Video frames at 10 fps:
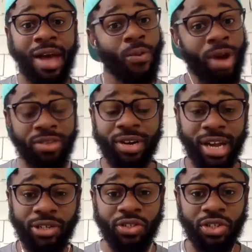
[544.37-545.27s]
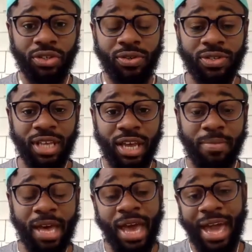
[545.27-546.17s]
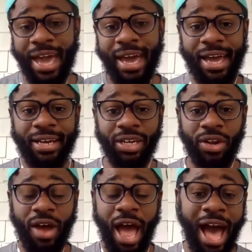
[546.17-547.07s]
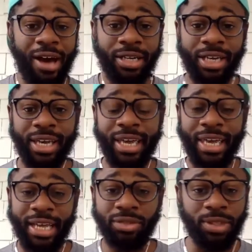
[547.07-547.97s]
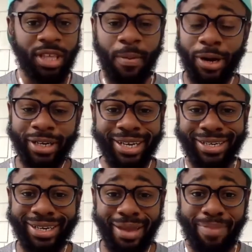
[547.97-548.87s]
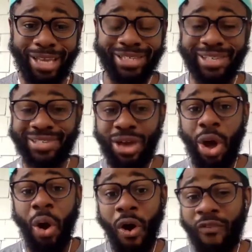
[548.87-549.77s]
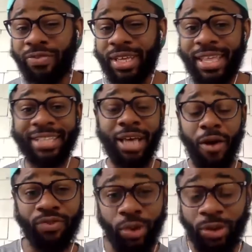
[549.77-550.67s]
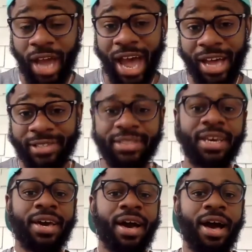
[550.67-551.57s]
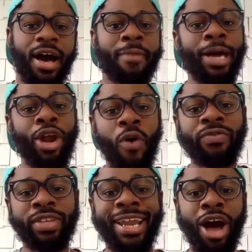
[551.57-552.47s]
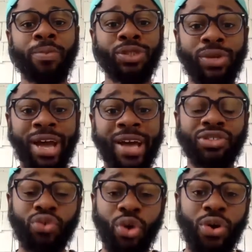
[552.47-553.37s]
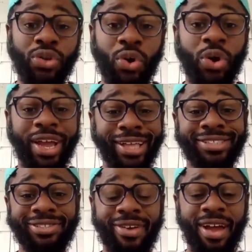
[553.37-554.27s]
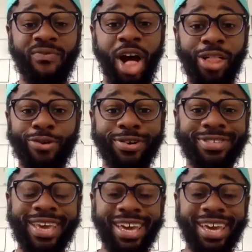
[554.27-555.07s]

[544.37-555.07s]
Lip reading: whether or not you should use them, and how to engage with them on a day-to-day basis. Hopefully that's helpful for you guys, and hopefully it helps you guys grow your Instagram followers